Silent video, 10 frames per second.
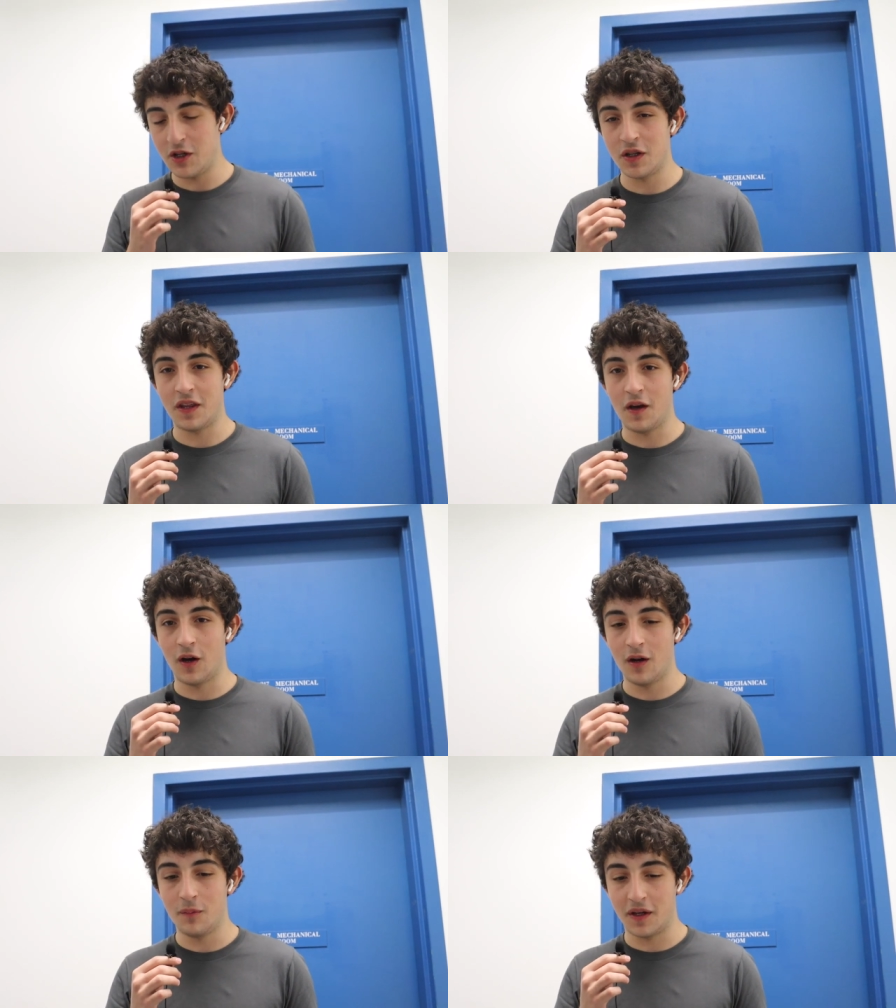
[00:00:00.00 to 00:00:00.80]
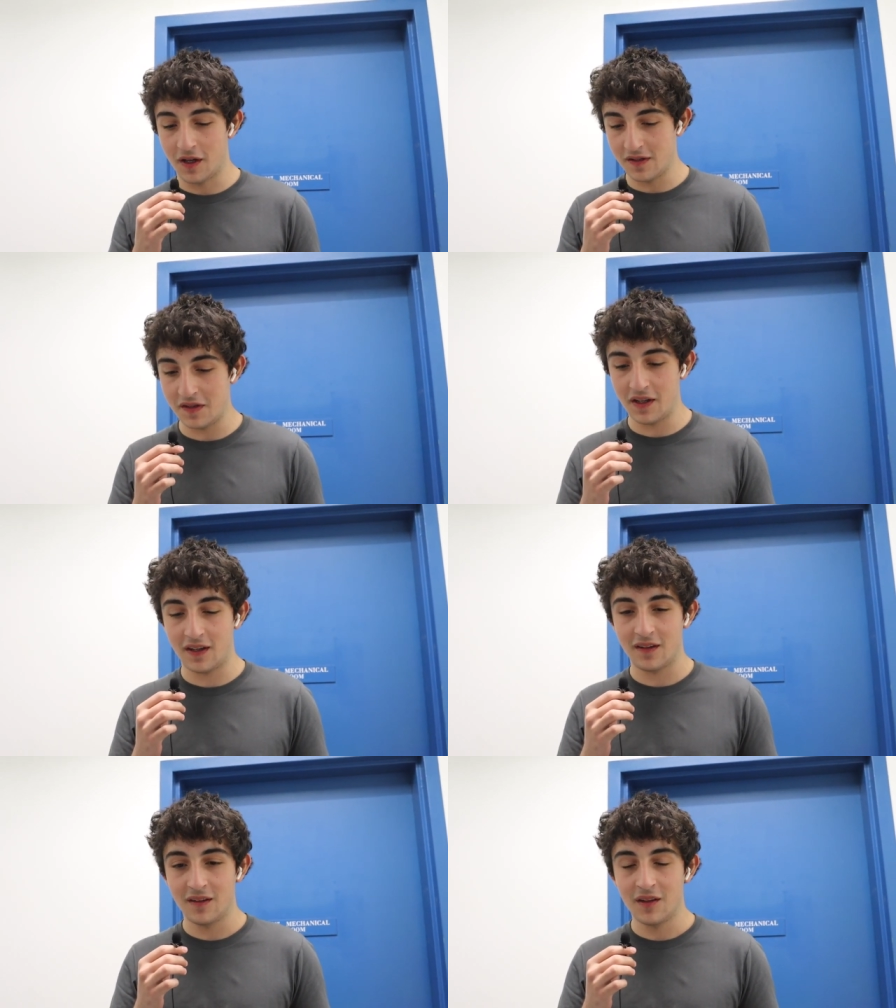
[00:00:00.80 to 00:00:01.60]
patient they are because
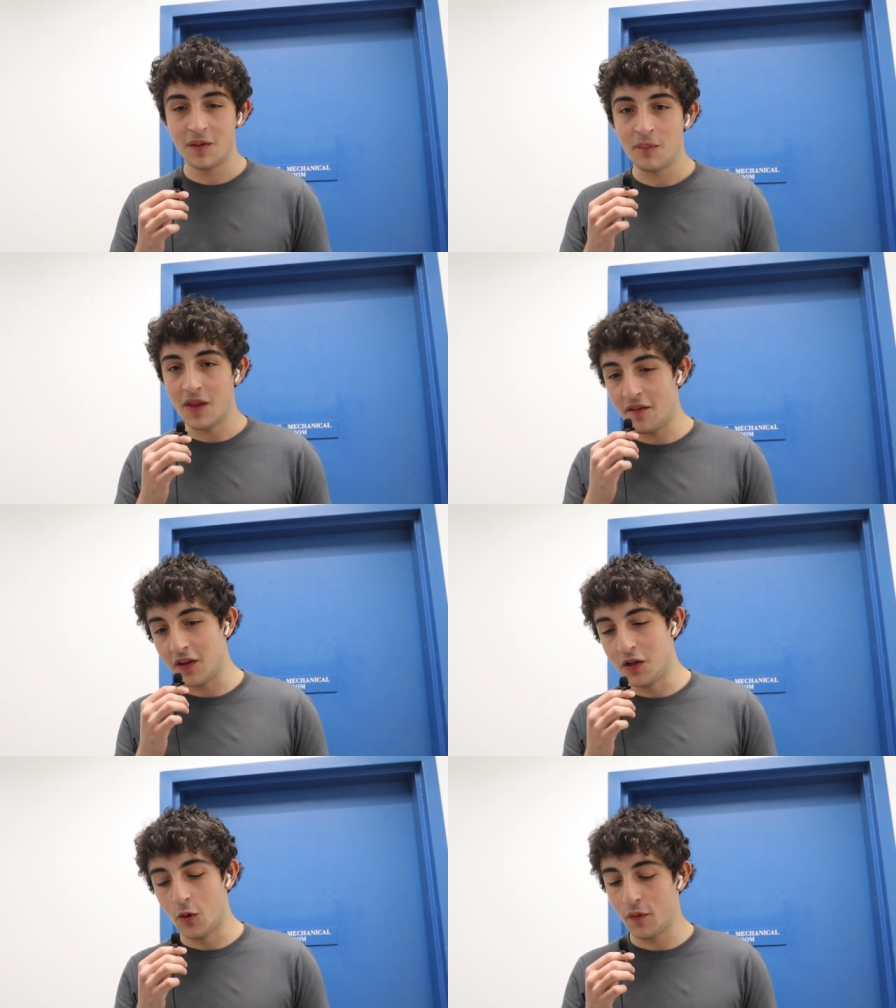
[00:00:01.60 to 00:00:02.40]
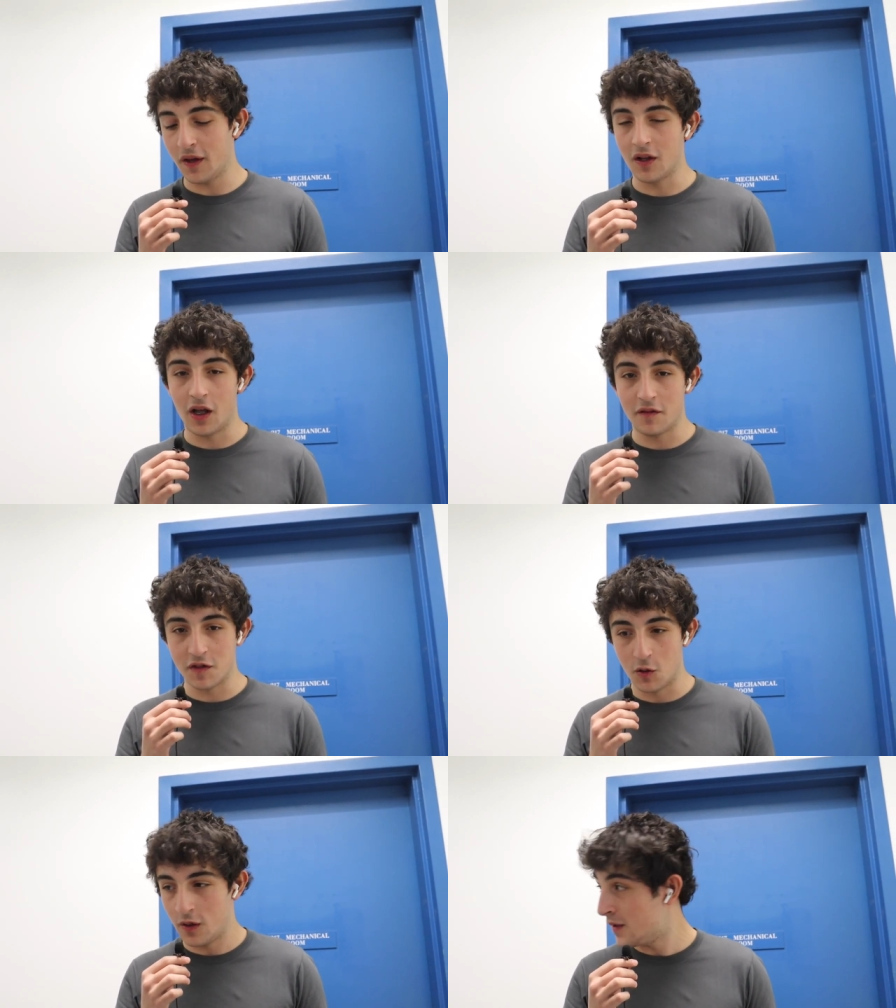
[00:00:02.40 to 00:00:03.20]
like they have to deal with like a lot
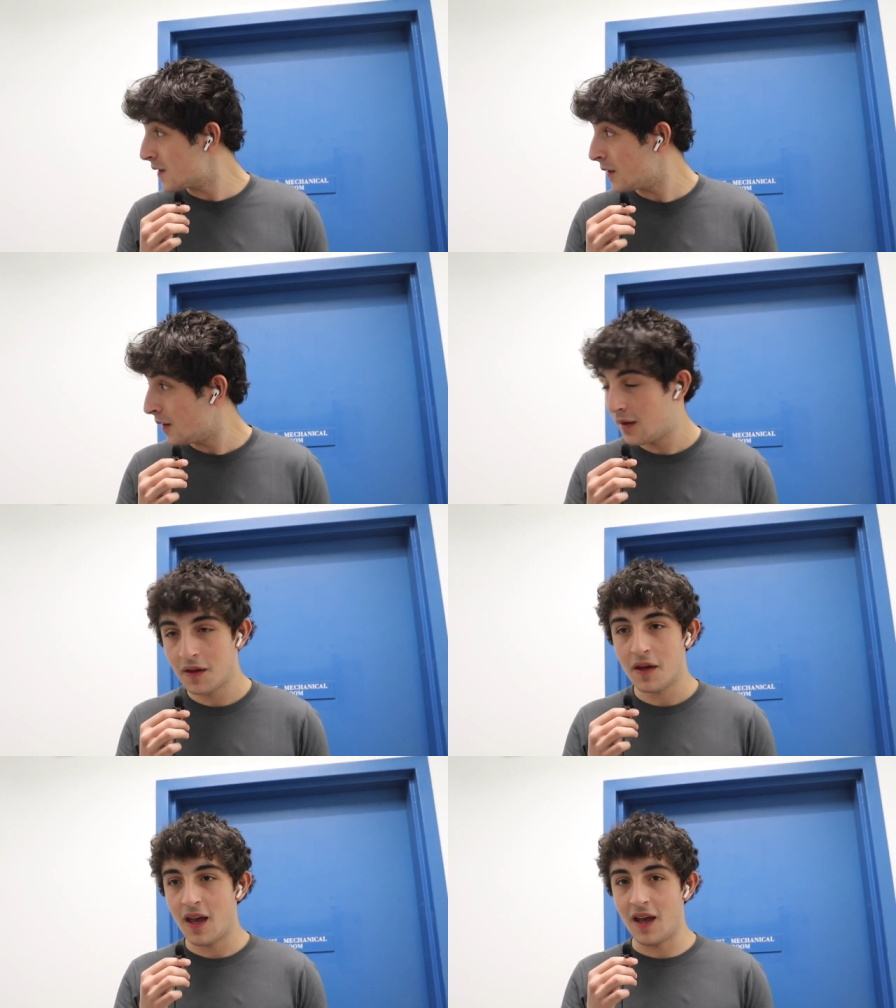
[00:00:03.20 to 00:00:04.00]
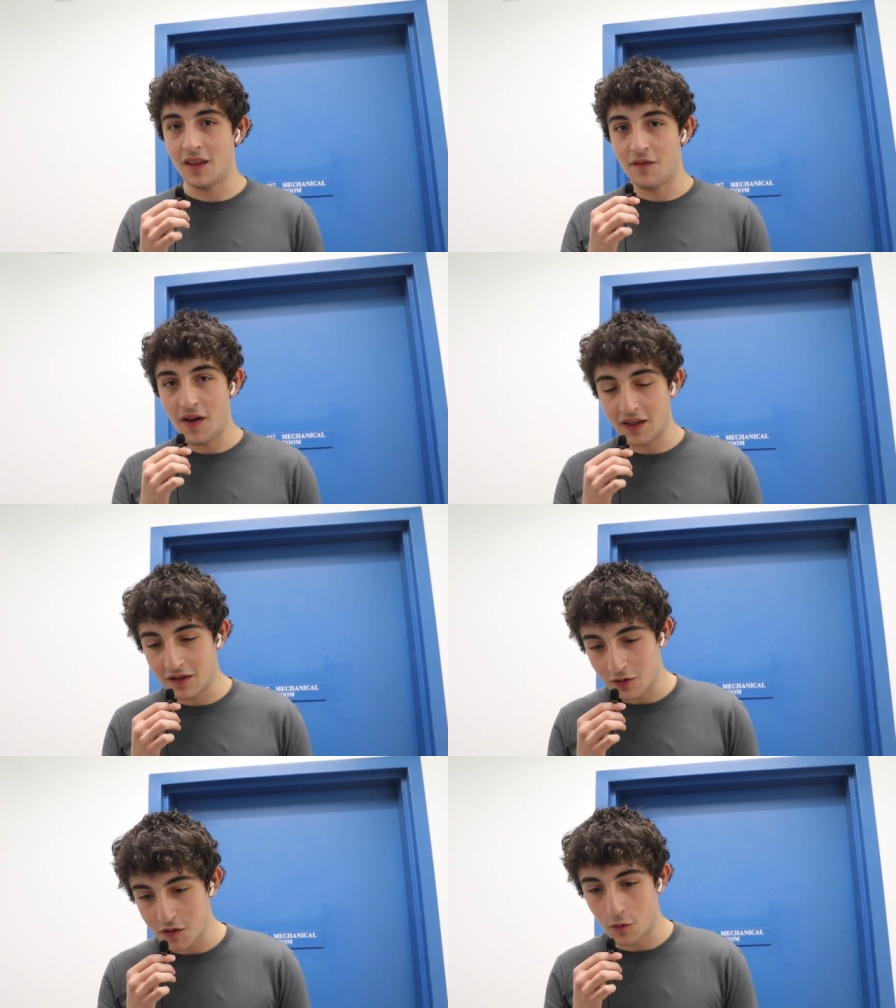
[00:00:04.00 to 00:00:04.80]
of students, and the fact
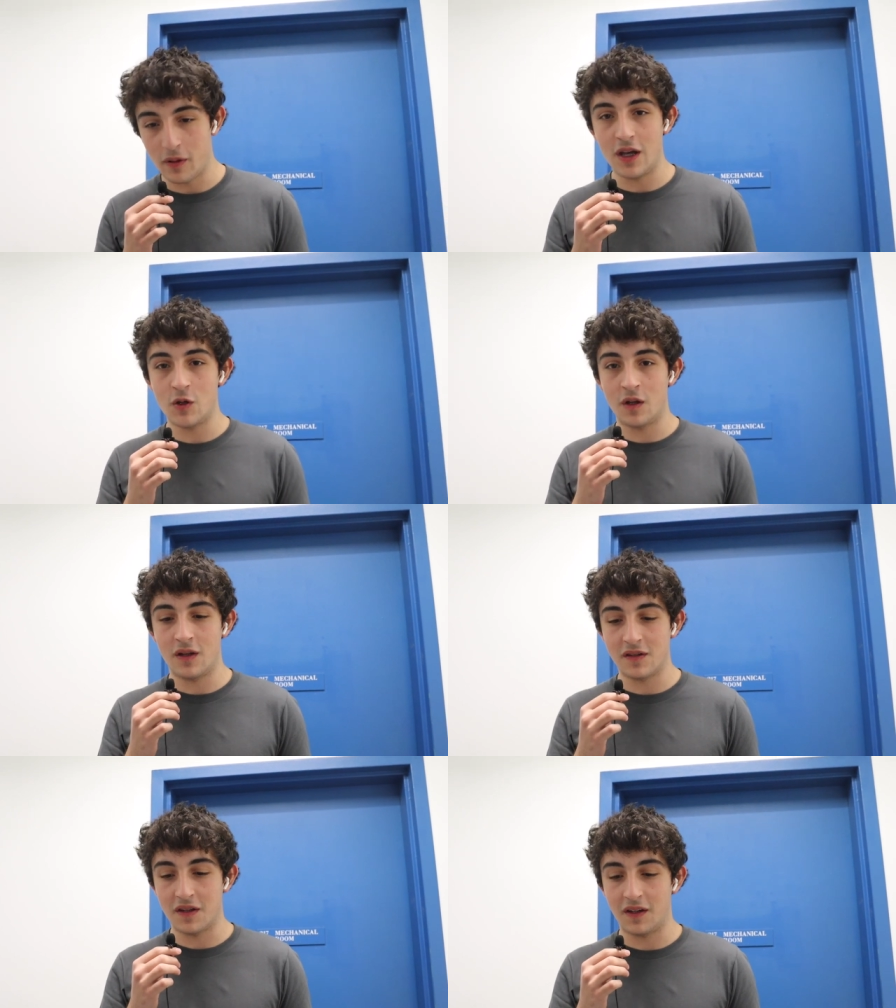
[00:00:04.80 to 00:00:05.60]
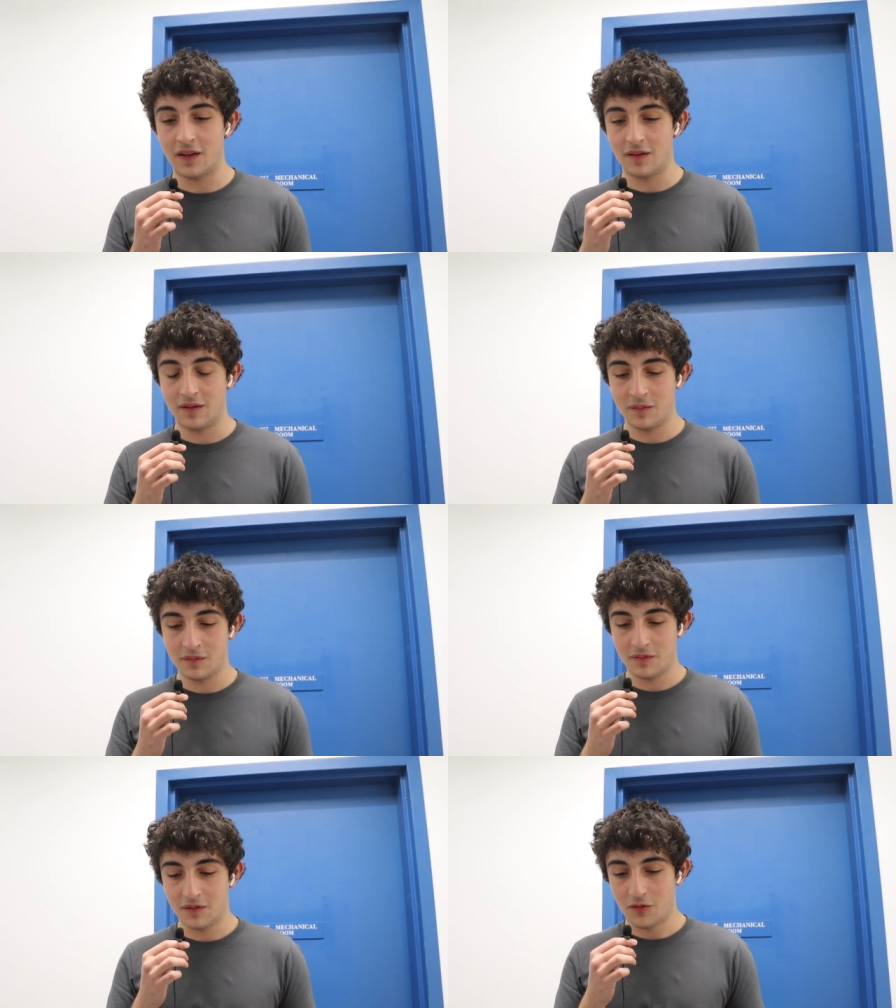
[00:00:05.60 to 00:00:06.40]
that they're so patient is like
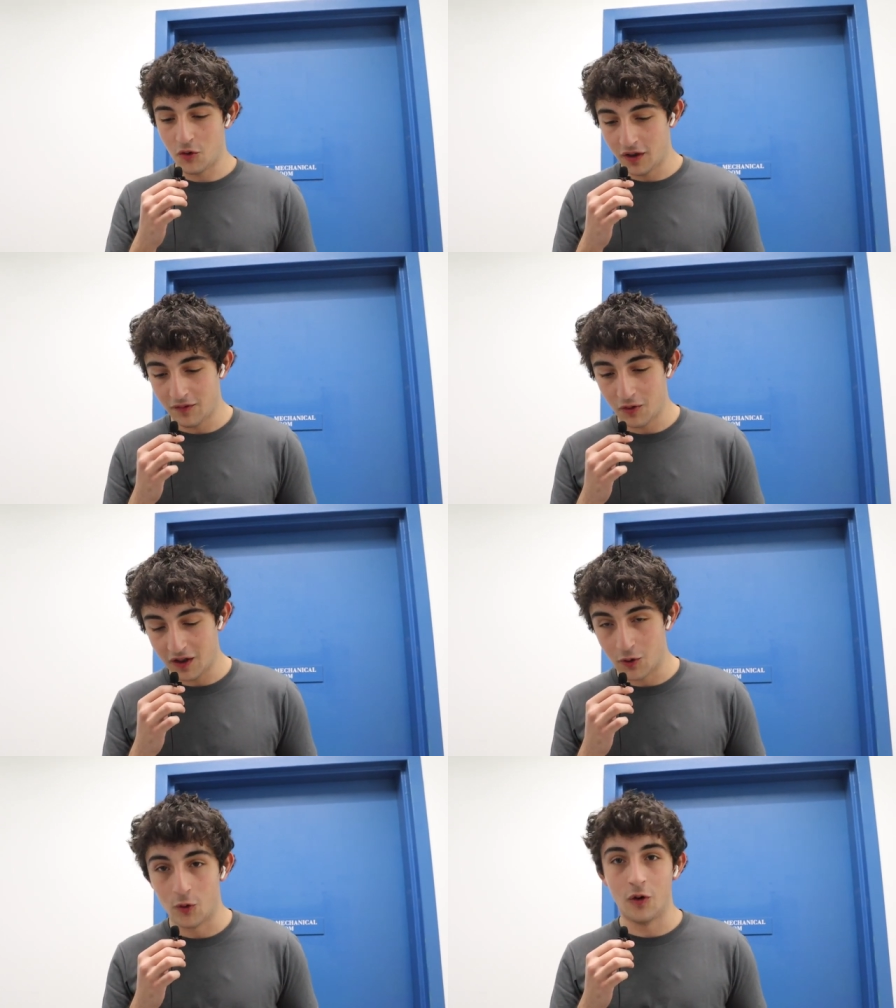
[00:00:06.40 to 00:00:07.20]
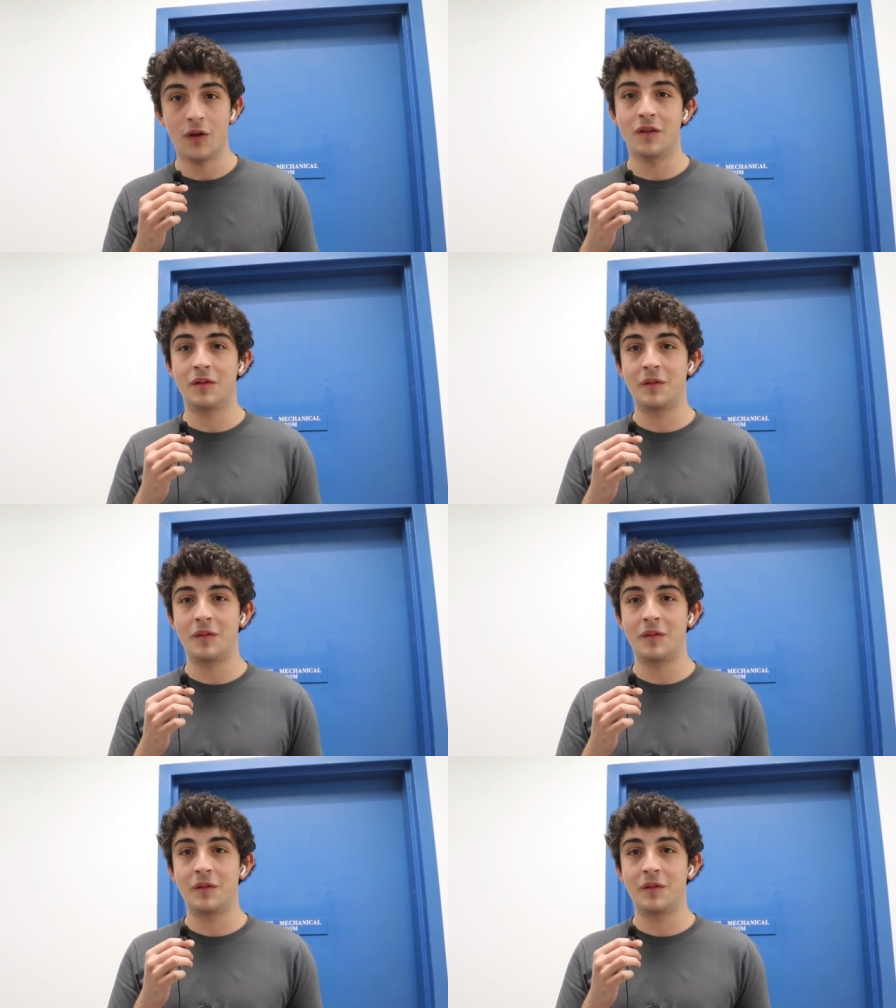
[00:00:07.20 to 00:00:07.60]
really really cool.